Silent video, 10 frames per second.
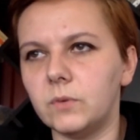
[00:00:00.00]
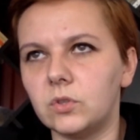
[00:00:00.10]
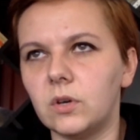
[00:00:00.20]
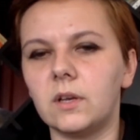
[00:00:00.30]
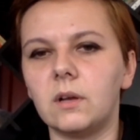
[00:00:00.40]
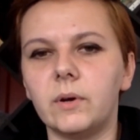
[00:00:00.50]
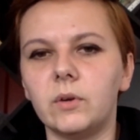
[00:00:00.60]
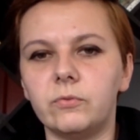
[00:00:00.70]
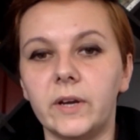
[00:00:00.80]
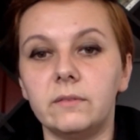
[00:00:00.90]
talking about
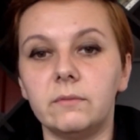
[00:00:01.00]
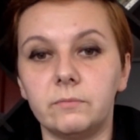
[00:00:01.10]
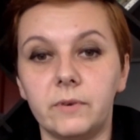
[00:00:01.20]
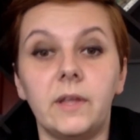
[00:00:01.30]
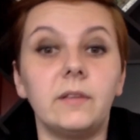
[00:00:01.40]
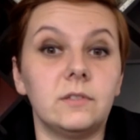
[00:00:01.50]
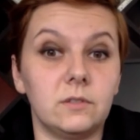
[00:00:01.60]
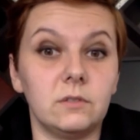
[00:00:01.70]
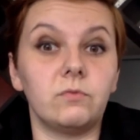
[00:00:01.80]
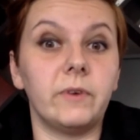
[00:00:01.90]

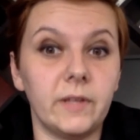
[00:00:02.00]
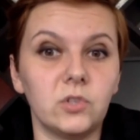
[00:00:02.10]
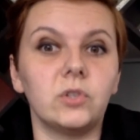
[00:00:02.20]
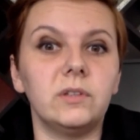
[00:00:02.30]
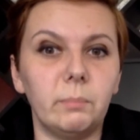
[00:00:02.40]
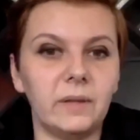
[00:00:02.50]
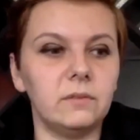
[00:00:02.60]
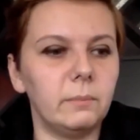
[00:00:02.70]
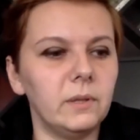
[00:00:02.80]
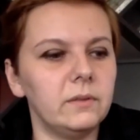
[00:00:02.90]
financial
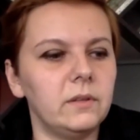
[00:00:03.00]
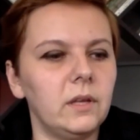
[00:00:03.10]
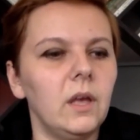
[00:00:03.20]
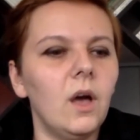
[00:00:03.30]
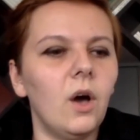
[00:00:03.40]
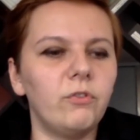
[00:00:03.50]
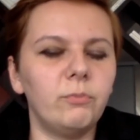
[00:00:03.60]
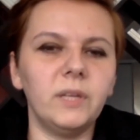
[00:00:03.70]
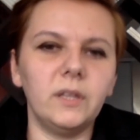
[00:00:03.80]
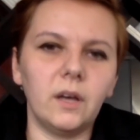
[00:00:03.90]
dependability of
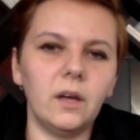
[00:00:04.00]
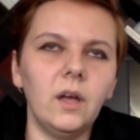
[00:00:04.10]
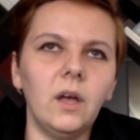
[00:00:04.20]
media